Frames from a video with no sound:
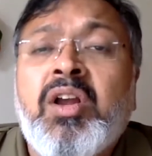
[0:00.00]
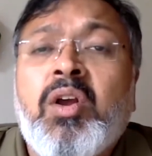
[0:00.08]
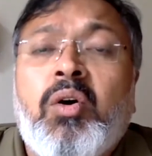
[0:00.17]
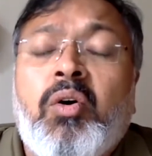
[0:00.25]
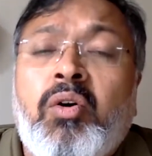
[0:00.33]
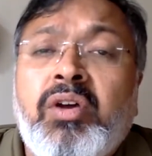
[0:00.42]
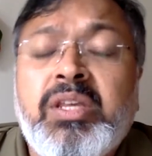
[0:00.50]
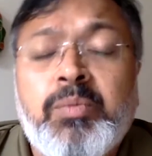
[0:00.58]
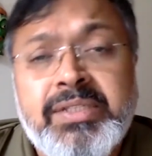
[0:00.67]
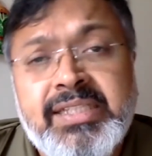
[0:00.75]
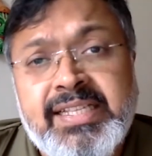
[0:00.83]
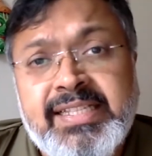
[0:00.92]
or he
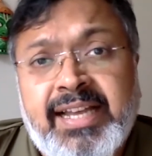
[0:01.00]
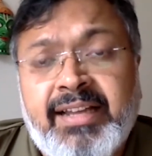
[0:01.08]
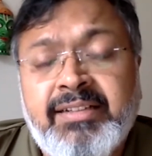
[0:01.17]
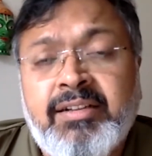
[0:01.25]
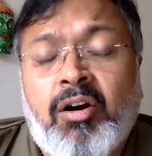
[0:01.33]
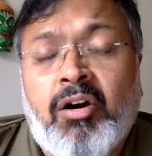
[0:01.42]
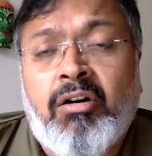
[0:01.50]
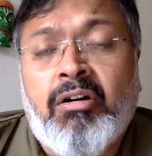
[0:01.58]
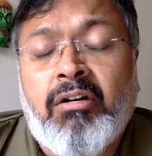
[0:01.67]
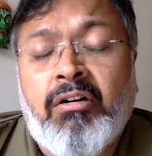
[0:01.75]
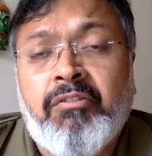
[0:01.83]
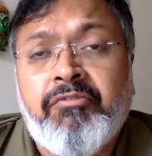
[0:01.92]
was the son of,